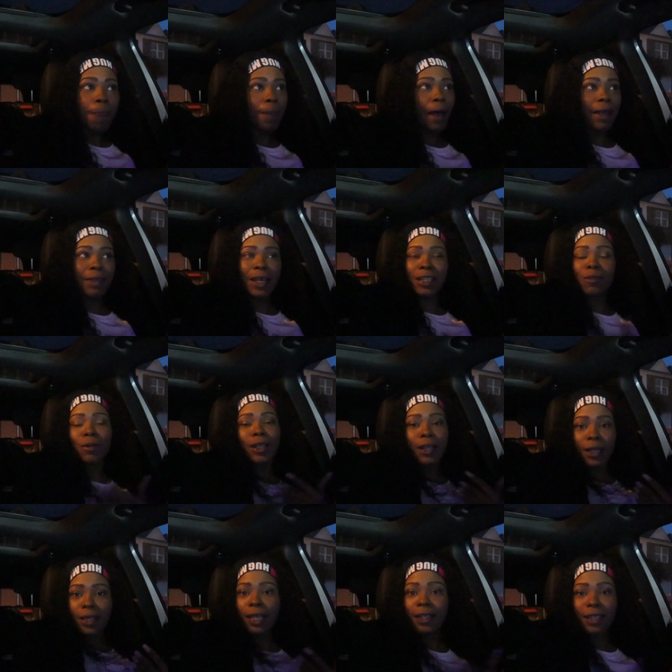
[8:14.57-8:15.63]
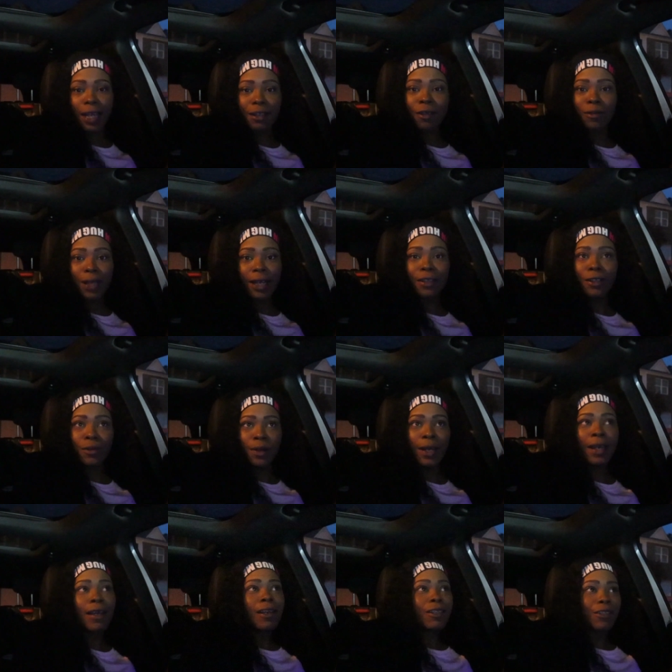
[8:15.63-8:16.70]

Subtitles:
Like, that's one of the things I don't like doing,